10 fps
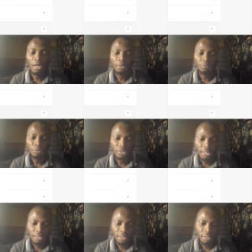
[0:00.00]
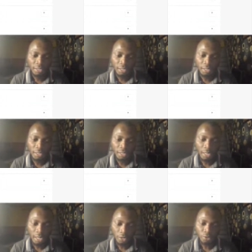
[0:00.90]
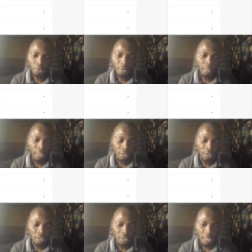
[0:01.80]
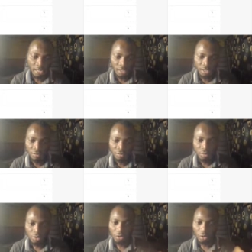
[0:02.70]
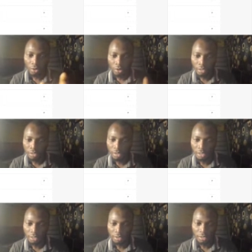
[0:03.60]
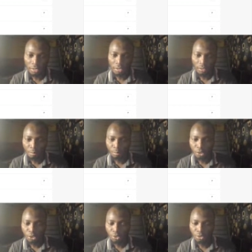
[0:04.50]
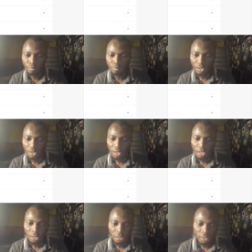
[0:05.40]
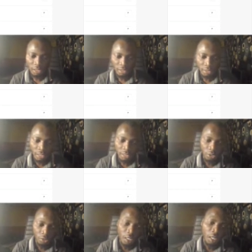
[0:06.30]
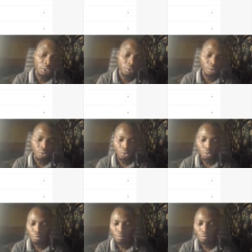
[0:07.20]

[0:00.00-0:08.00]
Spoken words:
regarding how you can actually achieve all these things, impression, clicks, and get order as well. So